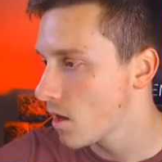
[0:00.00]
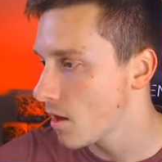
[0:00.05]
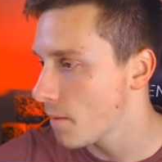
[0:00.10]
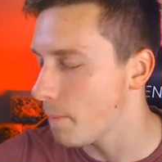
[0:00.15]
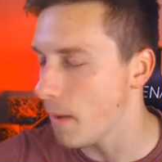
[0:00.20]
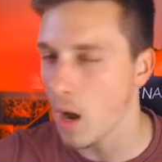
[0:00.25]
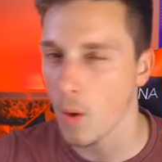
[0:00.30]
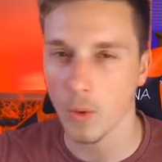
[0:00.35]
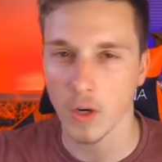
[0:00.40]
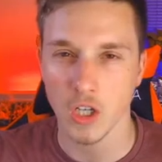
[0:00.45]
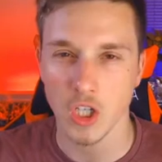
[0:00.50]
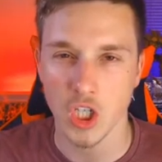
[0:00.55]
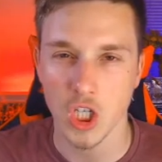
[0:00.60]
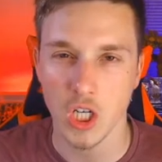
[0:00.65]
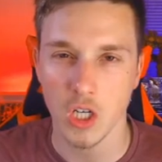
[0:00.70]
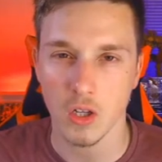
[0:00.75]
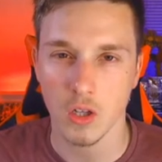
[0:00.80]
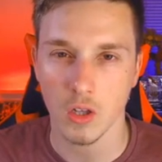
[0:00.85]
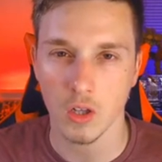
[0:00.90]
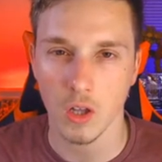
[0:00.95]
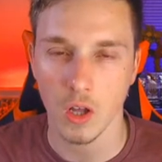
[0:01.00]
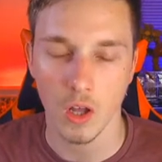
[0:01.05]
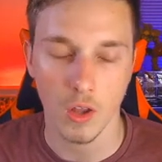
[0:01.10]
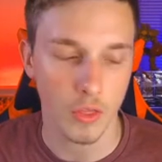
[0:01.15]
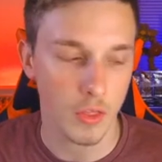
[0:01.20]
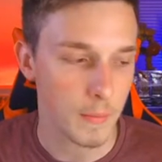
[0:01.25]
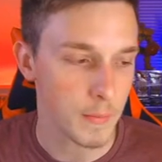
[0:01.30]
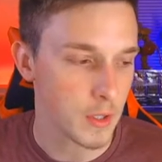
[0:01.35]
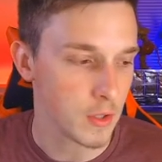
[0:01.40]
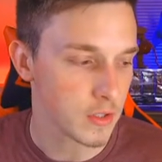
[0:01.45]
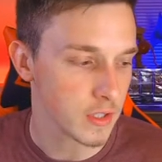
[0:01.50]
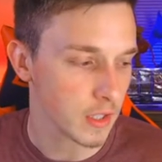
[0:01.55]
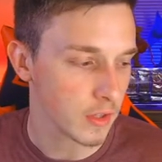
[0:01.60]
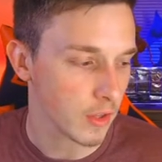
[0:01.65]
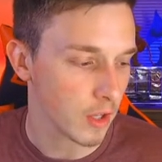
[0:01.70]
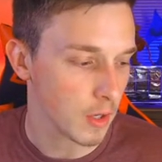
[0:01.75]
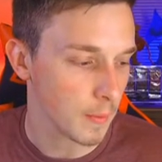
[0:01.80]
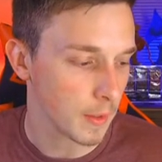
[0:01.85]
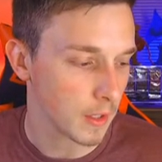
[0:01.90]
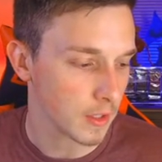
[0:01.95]
Might want to chill on the music
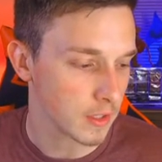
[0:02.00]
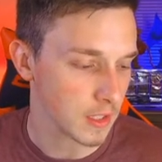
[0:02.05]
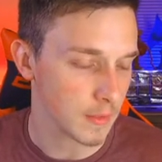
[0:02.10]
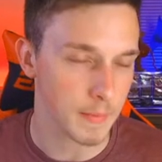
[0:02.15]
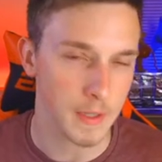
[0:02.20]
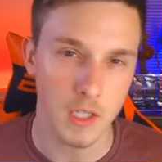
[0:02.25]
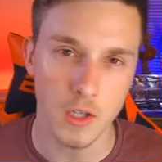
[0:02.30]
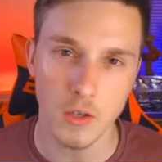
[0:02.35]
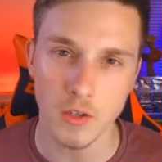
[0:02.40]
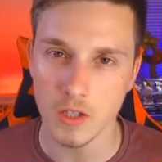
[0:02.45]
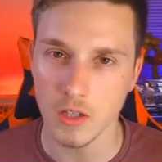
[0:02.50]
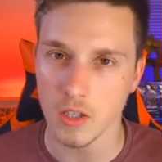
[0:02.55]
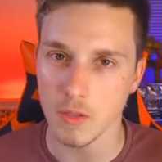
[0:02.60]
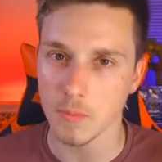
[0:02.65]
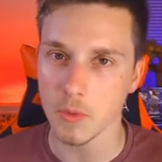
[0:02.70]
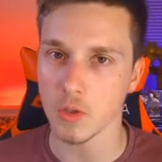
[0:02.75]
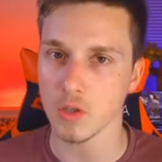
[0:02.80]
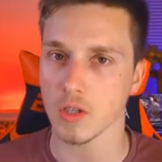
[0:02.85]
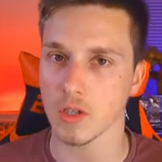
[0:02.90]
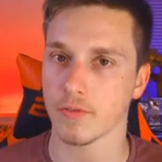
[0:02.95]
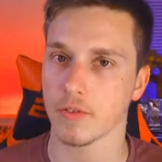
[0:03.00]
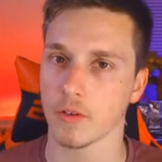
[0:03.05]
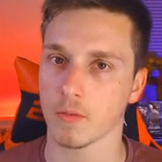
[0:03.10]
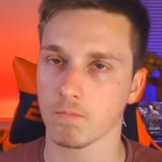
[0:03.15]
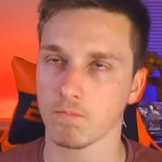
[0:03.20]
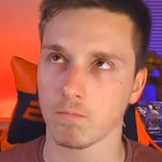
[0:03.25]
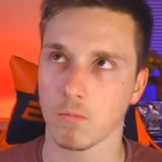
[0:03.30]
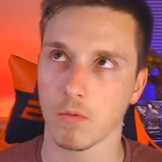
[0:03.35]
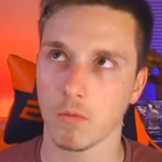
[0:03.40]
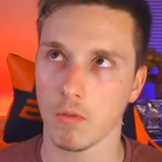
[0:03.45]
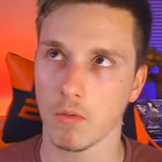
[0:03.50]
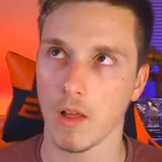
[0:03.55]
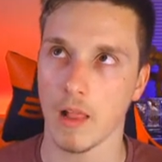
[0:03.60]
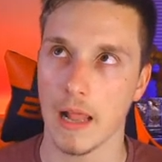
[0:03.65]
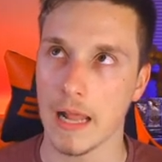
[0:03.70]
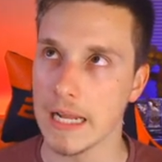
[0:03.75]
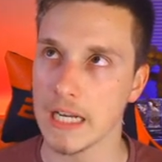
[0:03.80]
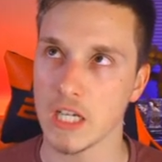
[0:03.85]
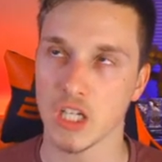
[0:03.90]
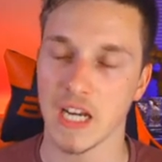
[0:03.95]
though, because I've been using this music for
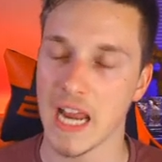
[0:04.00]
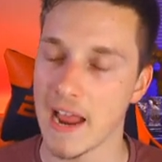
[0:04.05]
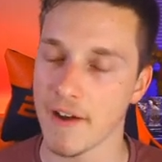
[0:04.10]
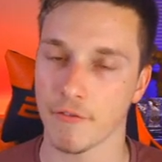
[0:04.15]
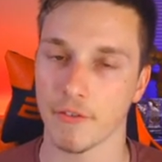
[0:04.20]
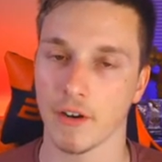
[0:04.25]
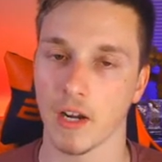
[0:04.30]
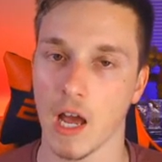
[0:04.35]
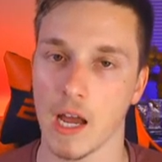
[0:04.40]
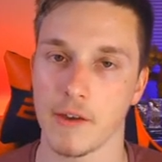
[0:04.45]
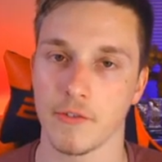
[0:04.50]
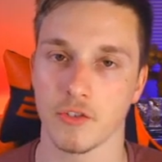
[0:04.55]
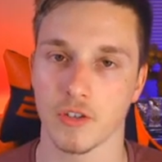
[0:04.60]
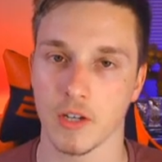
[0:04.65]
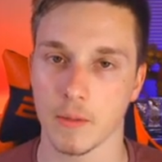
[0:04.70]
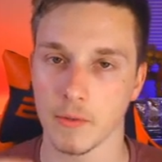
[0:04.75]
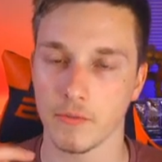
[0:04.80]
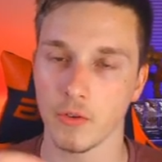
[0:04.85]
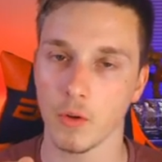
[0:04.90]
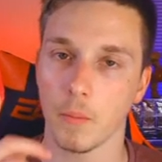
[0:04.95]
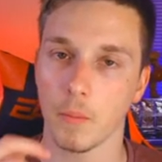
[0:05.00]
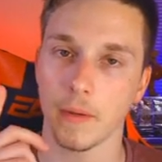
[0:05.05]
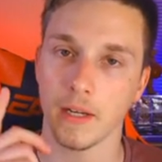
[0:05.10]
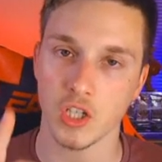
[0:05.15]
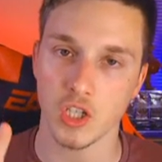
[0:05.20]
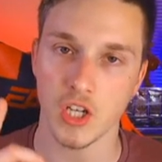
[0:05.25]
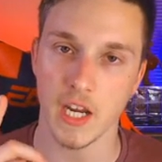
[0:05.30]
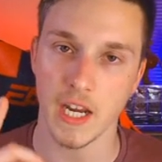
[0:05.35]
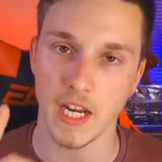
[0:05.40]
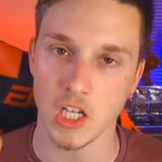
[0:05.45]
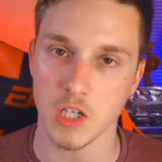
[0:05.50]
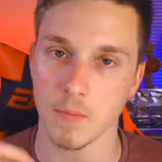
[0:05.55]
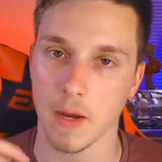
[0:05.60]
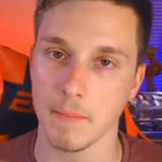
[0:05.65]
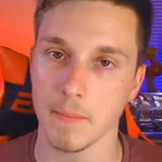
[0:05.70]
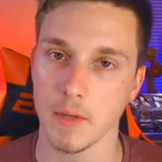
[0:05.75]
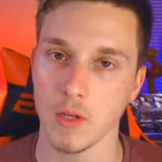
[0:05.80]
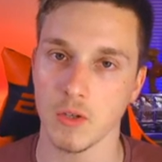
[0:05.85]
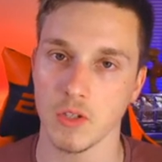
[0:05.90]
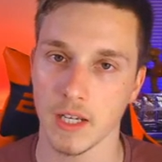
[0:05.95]
literally every live stream. If you want me to change my
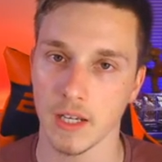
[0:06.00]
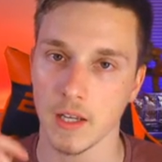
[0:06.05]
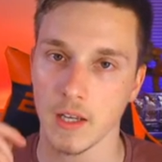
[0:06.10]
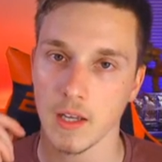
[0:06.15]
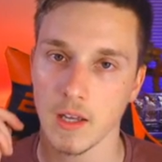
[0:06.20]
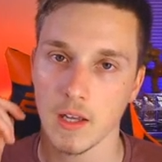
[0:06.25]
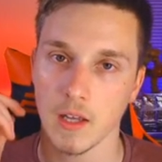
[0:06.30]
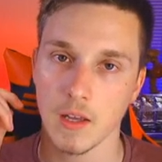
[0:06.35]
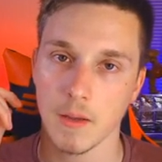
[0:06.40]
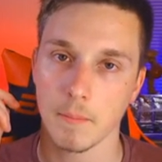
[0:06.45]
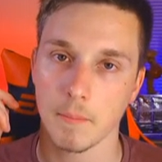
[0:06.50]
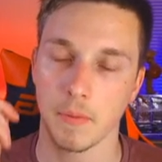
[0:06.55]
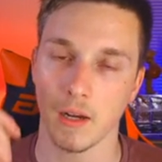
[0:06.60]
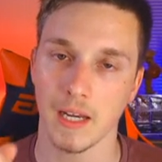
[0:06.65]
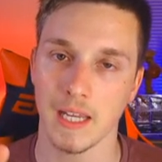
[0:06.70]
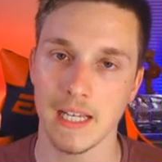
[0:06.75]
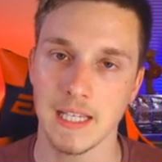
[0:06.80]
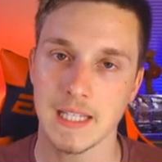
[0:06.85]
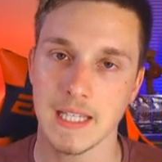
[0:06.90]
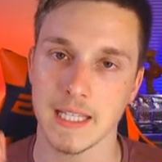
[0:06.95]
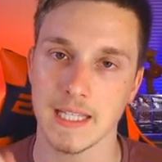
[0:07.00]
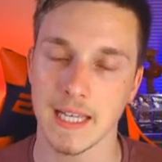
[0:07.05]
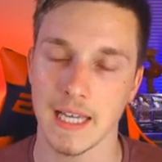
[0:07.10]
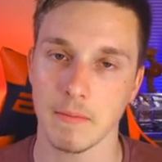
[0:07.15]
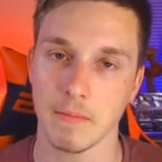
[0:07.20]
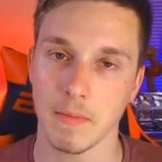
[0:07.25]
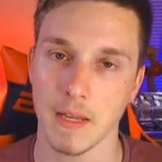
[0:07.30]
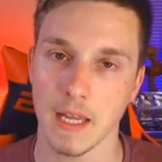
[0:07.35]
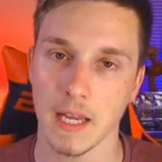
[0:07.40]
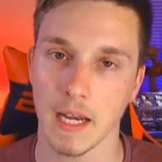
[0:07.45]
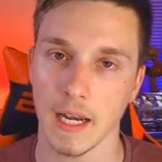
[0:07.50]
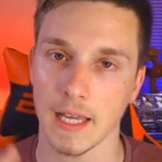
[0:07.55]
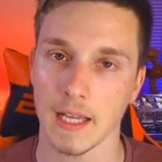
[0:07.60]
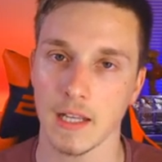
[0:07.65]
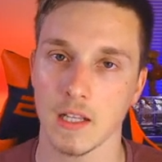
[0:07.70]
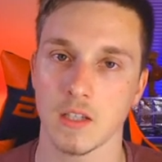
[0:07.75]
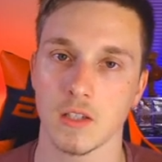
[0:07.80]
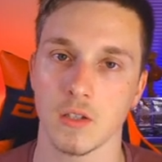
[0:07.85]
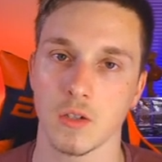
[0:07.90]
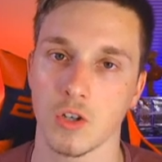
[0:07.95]
music, please send me
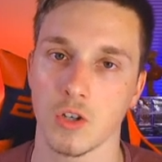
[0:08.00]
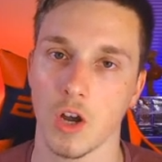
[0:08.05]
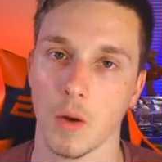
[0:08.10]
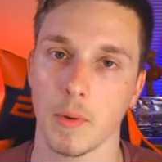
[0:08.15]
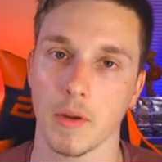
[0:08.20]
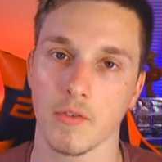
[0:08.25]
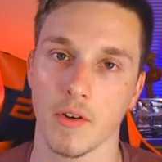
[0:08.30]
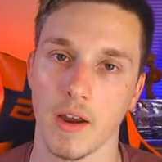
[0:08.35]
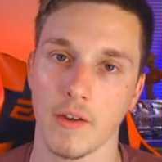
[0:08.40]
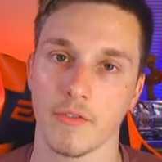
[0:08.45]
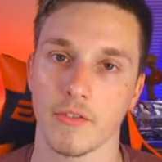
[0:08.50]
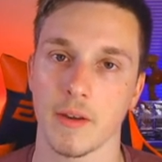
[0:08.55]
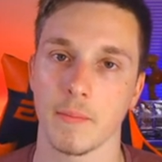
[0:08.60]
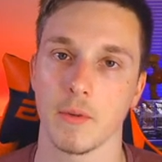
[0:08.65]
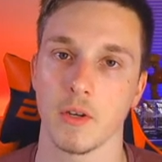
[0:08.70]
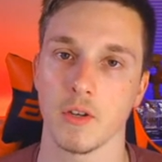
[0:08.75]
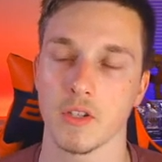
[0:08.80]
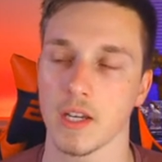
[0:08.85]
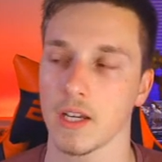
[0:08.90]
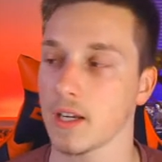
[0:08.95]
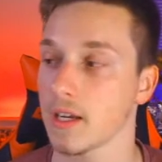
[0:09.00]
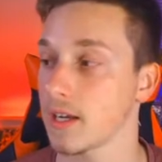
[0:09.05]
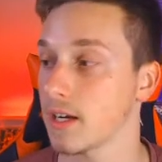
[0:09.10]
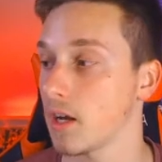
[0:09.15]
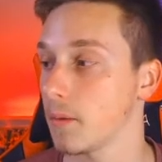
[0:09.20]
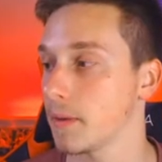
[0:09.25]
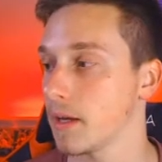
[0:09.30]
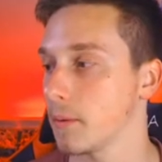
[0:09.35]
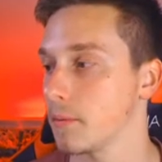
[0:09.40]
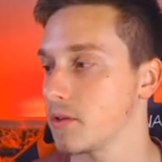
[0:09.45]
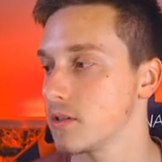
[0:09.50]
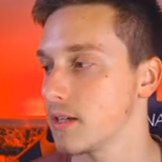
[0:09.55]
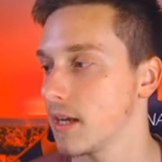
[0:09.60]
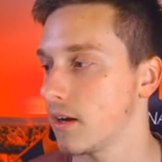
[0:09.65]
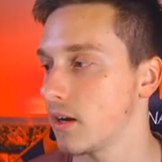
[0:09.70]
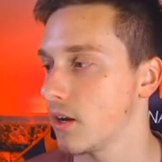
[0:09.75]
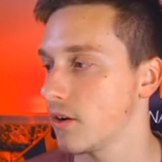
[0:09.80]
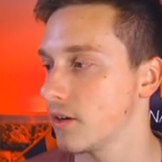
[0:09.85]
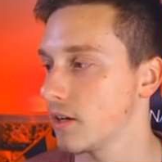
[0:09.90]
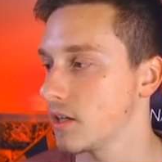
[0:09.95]
links to copyright-free music and I'll be able to
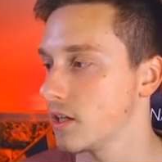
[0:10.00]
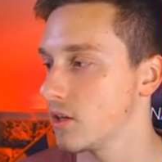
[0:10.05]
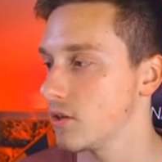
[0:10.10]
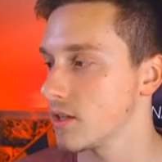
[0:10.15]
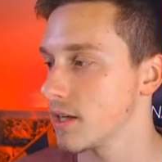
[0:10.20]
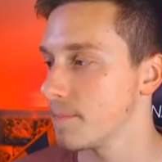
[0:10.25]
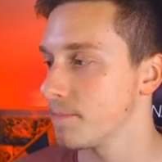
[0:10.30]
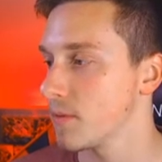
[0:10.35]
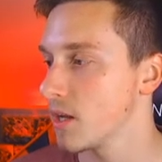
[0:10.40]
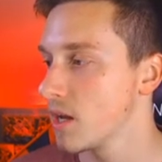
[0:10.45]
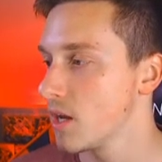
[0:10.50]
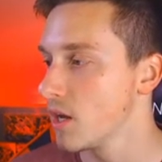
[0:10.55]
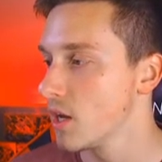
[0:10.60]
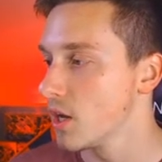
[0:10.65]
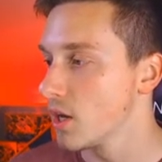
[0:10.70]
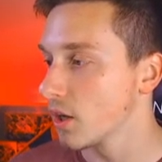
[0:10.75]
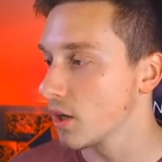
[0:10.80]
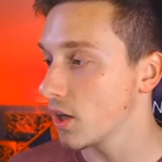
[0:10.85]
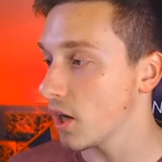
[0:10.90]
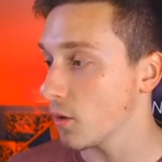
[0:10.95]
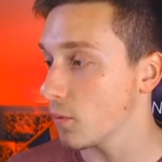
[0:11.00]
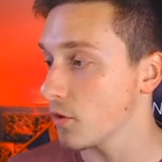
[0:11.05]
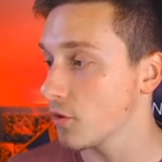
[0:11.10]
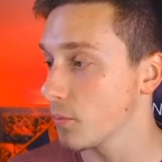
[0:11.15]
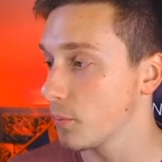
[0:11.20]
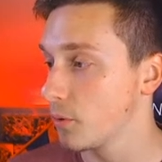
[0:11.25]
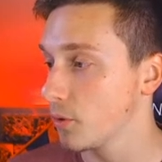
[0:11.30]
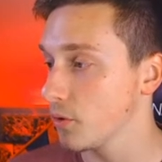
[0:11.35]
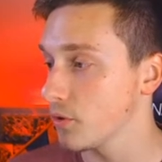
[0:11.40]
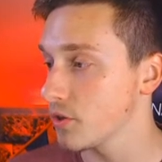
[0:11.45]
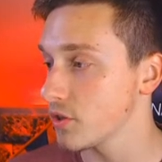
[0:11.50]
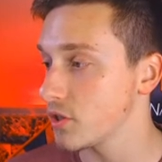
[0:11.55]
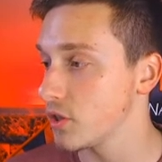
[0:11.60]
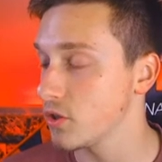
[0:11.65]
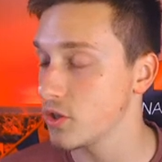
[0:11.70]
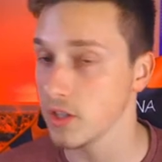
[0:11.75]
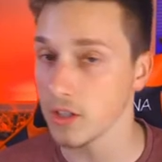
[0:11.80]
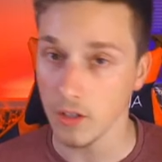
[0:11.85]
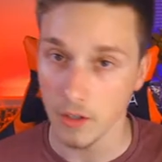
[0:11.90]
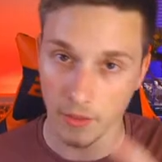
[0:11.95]
download and use it. Good luck with your pools, says
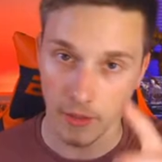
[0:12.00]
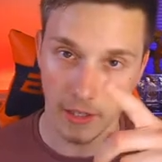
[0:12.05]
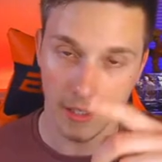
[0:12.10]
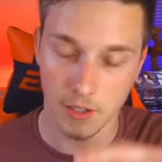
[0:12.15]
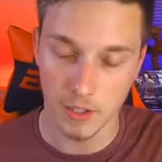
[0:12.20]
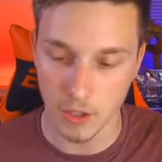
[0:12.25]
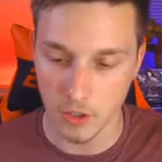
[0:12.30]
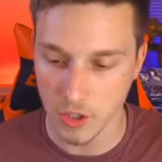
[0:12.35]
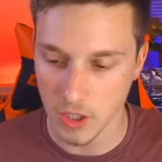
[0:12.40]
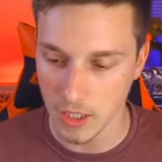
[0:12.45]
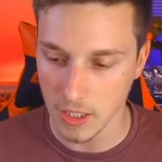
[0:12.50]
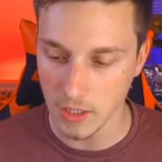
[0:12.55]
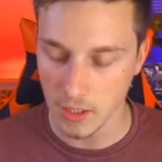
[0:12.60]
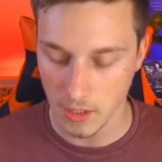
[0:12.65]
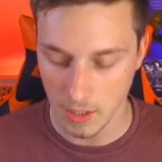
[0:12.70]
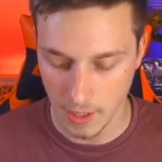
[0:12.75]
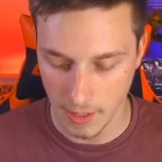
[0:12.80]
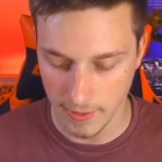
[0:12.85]
Eugene. Thank you, Eugene.